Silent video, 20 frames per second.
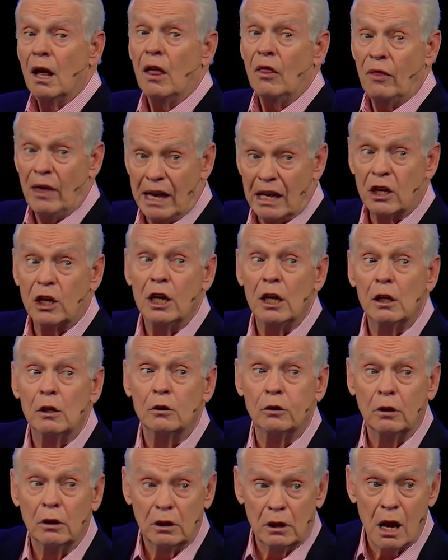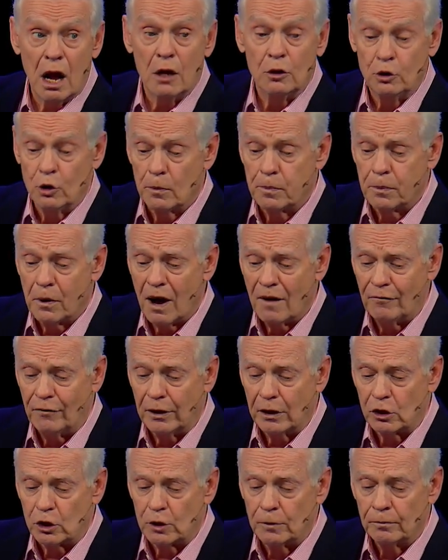They killed God, your
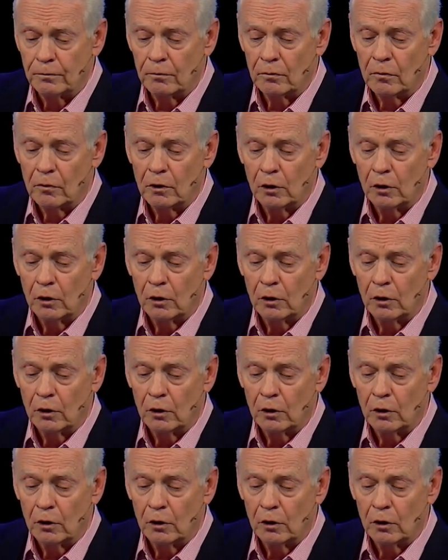prophets,